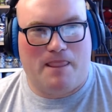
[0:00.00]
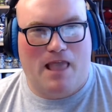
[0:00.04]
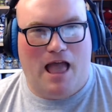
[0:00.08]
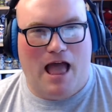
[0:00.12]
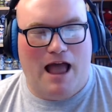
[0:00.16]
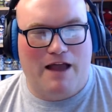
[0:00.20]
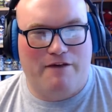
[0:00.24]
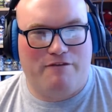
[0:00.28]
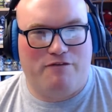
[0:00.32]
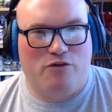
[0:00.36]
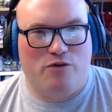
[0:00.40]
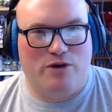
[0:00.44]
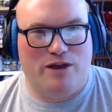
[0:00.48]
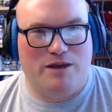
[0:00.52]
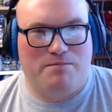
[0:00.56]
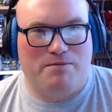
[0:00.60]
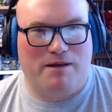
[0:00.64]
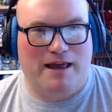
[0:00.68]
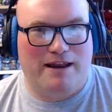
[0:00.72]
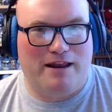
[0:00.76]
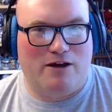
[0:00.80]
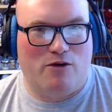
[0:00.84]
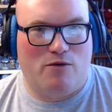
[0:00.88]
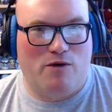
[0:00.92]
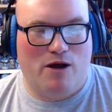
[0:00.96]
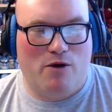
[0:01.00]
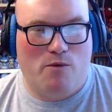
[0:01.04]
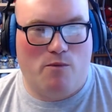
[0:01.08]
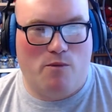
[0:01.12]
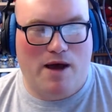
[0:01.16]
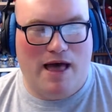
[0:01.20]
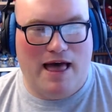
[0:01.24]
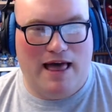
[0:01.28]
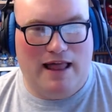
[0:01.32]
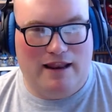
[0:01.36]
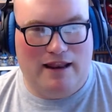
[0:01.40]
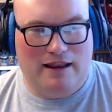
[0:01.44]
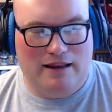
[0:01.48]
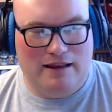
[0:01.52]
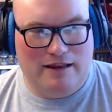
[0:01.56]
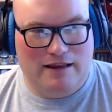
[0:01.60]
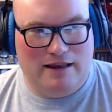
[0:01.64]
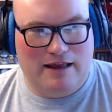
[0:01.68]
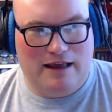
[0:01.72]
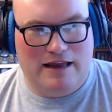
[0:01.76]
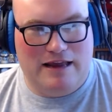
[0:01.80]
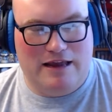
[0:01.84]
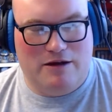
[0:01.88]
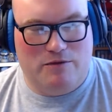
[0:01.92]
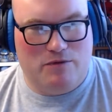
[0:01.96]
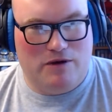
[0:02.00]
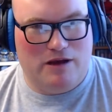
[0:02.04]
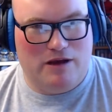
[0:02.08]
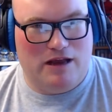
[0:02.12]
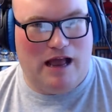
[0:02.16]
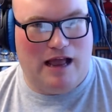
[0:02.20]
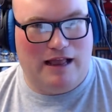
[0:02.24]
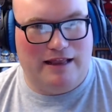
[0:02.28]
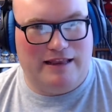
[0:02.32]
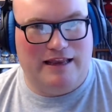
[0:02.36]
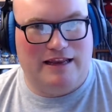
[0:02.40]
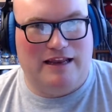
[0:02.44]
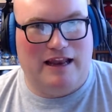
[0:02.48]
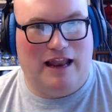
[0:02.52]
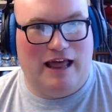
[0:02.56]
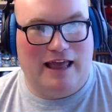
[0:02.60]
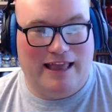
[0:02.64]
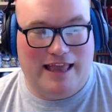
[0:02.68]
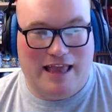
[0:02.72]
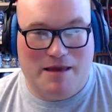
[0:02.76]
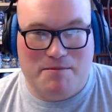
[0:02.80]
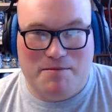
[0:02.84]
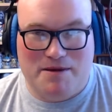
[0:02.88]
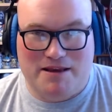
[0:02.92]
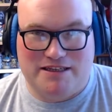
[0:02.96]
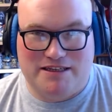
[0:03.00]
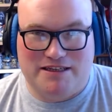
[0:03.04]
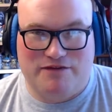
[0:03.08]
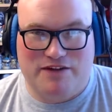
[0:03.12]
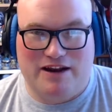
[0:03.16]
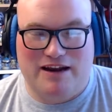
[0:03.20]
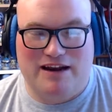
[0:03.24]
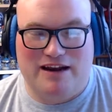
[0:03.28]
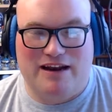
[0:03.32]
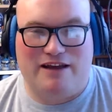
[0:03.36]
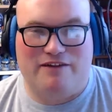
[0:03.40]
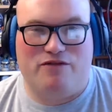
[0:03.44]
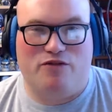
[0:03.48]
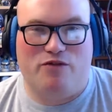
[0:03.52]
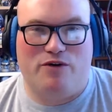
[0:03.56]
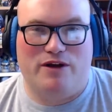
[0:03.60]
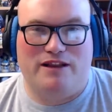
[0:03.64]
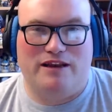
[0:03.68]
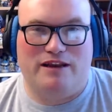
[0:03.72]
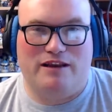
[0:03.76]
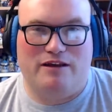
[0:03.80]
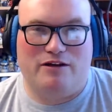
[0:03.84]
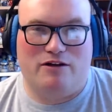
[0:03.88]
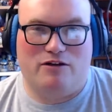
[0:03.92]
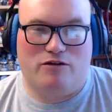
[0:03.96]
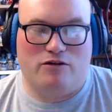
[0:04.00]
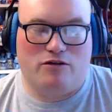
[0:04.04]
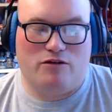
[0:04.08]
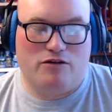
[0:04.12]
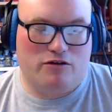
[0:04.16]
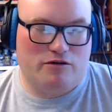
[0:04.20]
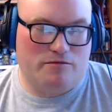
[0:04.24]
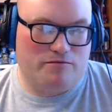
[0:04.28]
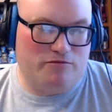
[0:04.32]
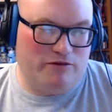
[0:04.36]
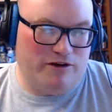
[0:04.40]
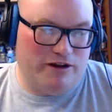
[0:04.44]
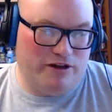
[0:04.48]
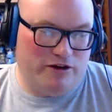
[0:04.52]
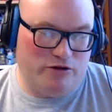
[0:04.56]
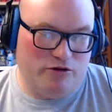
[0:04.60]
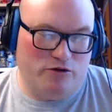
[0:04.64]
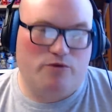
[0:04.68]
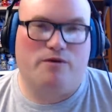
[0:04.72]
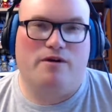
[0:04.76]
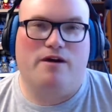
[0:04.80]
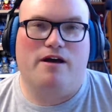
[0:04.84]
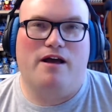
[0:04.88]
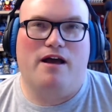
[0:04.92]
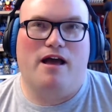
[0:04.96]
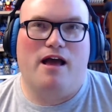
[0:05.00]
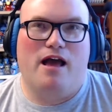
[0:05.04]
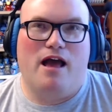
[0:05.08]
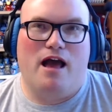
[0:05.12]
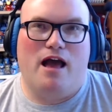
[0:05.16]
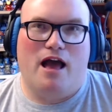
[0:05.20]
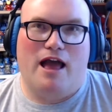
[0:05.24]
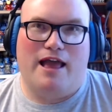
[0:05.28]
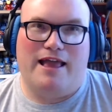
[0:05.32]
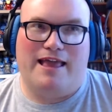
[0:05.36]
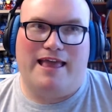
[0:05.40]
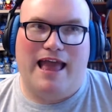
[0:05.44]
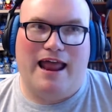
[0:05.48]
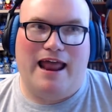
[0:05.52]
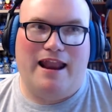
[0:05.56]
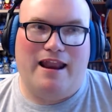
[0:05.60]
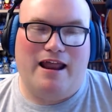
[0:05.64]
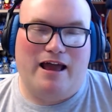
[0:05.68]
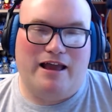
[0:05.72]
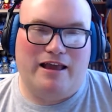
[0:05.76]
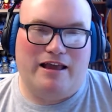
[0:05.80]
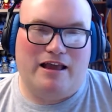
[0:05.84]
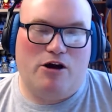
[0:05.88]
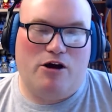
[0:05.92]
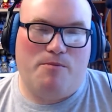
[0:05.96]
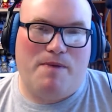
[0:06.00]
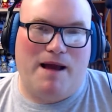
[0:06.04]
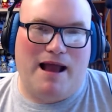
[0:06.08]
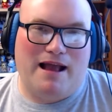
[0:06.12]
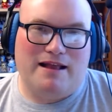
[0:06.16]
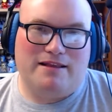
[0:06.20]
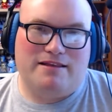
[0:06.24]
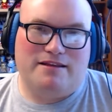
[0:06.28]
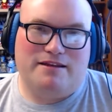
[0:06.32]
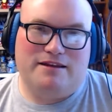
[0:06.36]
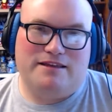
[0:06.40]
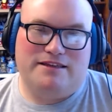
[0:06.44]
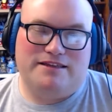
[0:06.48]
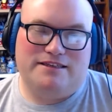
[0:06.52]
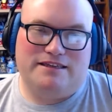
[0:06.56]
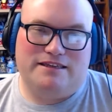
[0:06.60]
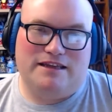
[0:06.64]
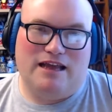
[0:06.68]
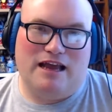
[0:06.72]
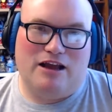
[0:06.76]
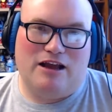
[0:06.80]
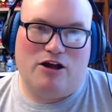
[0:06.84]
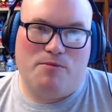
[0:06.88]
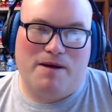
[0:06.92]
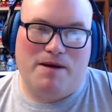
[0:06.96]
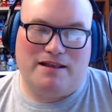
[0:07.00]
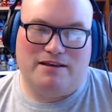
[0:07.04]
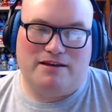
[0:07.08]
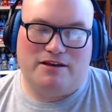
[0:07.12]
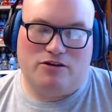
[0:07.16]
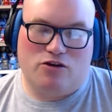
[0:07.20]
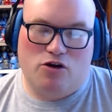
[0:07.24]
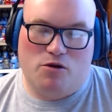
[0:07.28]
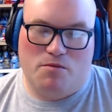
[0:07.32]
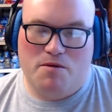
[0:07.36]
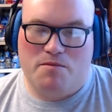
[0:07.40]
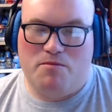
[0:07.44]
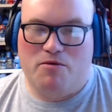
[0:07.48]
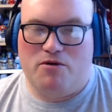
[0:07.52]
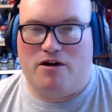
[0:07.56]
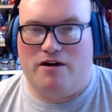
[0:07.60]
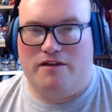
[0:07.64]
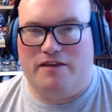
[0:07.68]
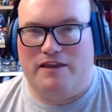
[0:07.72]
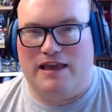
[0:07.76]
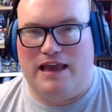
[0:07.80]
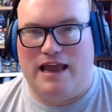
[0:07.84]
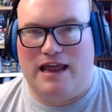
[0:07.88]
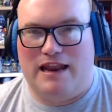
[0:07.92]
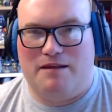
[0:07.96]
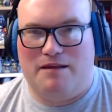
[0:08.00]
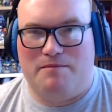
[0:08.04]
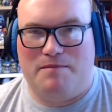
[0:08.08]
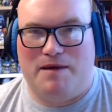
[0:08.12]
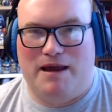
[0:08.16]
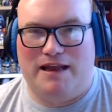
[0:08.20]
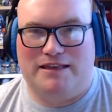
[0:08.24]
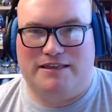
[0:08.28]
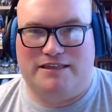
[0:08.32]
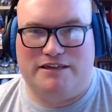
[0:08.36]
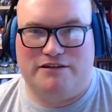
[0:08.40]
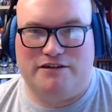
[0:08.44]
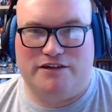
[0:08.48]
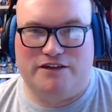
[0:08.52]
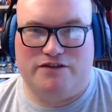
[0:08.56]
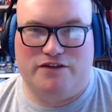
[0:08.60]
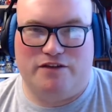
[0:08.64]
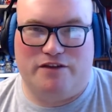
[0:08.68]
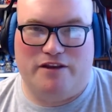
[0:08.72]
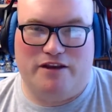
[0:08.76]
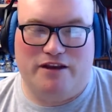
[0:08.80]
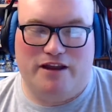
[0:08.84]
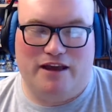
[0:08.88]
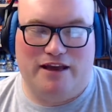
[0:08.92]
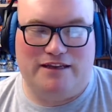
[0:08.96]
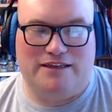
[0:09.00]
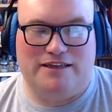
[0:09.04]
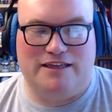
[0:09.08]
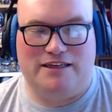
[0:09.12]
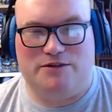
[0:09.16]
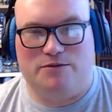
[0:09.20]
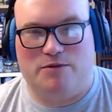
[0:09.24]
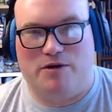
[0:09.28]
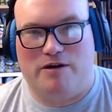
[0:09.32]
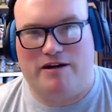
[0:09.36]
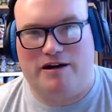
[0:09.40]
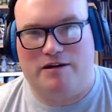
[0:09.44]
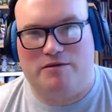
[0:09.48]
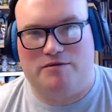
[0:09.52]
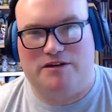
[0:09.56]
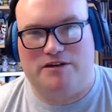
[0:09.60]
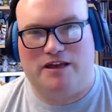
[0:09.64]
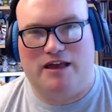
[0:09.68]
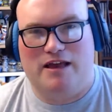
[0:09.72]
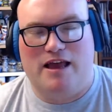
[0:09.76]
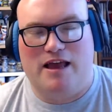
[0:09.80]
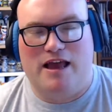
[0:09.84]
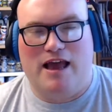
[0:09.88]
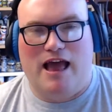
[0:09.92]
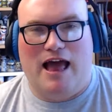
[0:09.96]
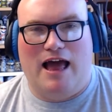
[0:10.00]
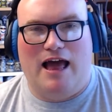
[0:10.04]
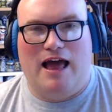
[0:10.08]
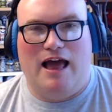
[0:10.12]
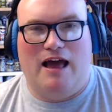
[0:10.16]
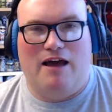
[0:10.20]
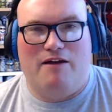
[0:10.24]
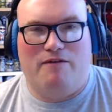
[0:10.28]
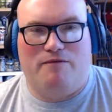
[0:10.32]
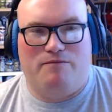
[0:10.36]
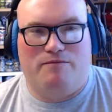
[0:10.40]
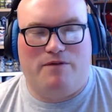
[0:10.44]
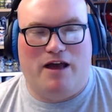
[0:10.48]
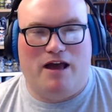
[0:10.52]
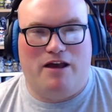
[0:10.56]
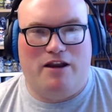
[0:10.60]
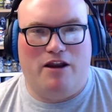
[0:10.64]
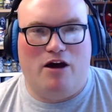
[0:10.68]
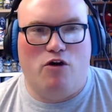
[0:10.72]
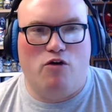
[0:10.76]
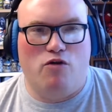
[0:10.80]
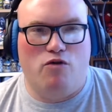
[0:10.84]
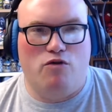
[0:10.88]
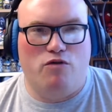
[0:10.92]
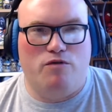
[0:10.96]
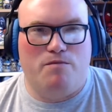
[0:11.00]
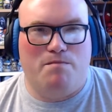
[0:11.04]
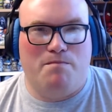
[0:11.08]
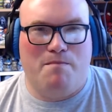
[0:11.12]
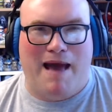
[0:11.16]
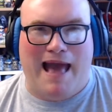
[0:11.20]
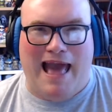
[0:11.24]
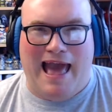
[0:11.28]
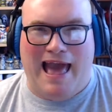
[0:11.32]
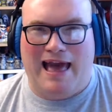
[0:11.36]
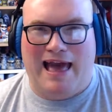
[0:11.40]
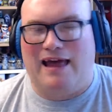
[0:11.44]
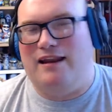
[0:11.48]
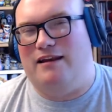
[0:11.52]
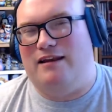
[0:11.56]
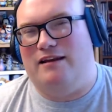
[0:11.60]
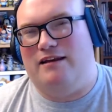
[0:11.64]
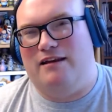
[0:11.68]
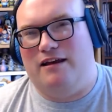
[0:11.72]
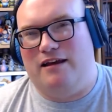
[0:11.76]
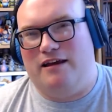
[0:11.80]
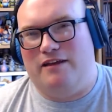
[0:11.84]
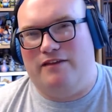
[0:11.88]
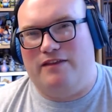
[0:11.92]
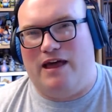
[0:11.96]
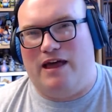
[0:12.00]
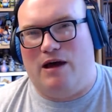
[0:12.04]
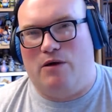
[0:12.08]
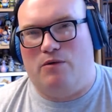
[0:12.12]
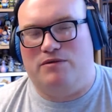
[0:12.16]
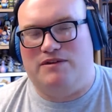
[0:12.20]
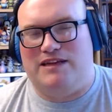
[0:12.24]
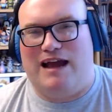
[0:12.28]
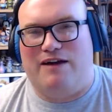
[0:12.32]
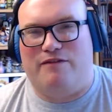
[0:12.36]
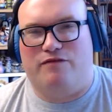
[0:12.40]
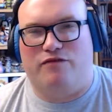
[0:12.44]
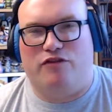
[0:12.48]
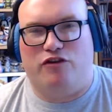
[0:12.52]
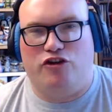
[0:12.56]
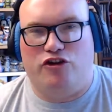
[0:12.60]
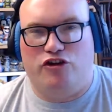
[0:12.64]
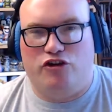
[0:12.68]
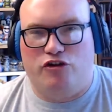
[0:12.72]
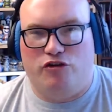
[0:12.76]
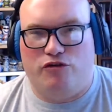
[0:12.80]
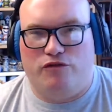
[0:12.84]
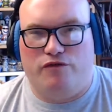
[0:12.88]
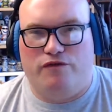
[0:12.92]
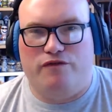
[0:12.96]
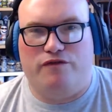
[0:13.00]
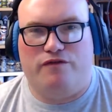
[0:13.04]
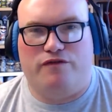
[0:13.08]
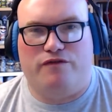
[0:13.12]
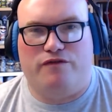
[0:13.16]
I thought he played it quite well. I did like him as the villain, I thought he did it pretty cool. Again, I go back to the comic book and the animated series from the 90s where he was an old man that was after youth